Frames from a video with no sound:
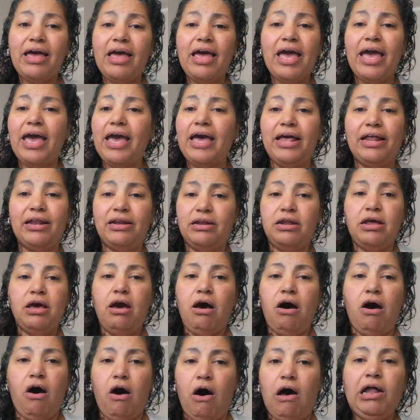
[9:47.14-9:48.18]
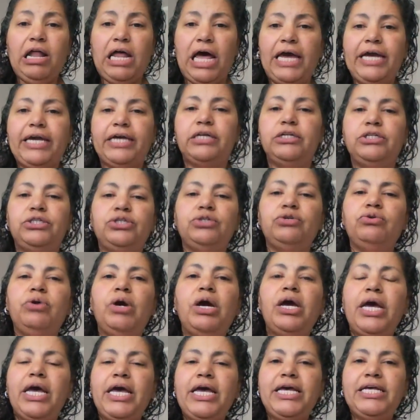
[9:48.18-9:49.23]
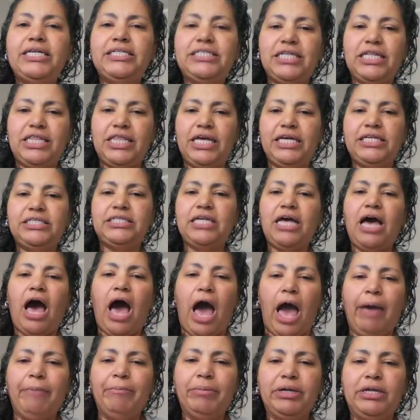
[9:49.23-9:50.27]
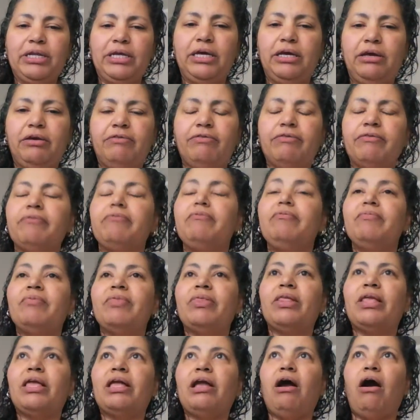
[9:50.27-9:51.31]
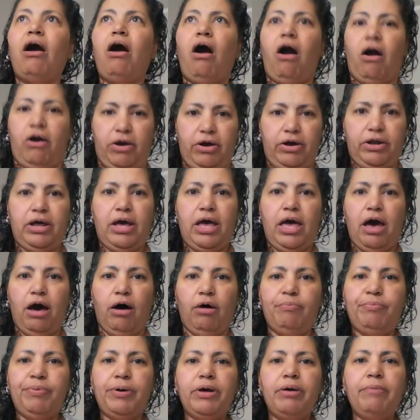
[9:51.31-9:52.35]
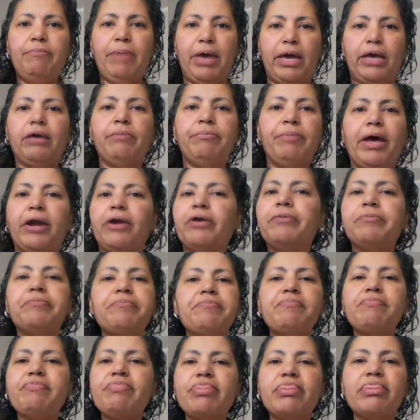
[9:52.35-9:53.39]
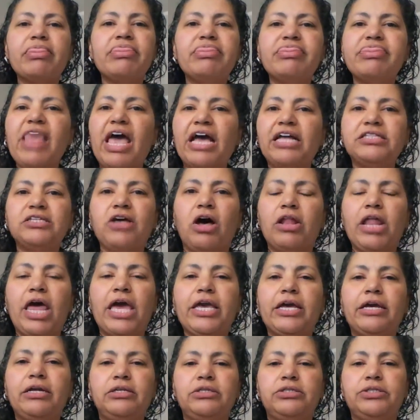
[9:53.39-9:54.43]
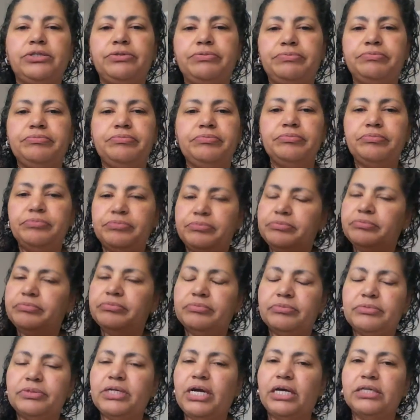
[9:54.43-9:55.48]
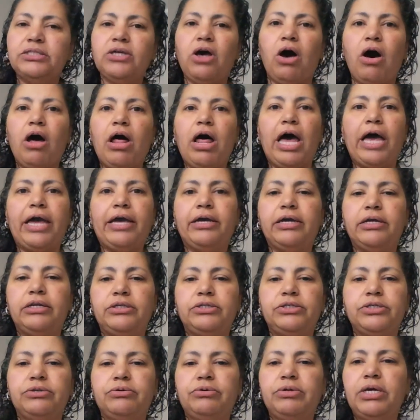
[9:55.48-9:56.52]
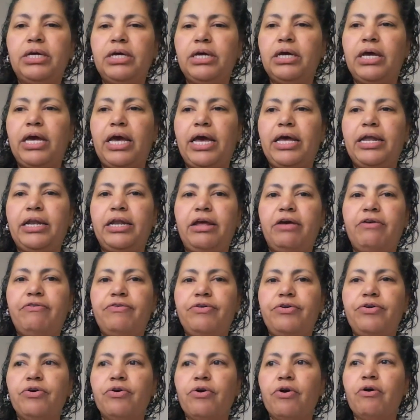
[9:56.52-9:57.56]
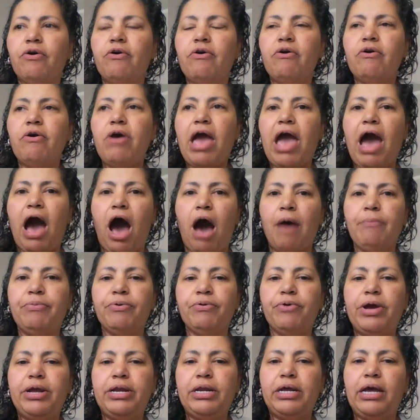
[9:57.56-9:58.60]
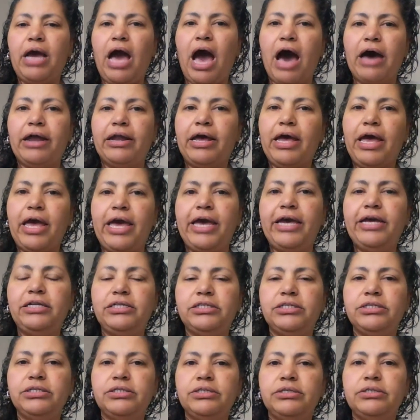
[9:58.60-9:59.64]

And all I can do is the things that I believe are going to help make it better. That's all I can do. That's all I can do. And if you're operating out of hate,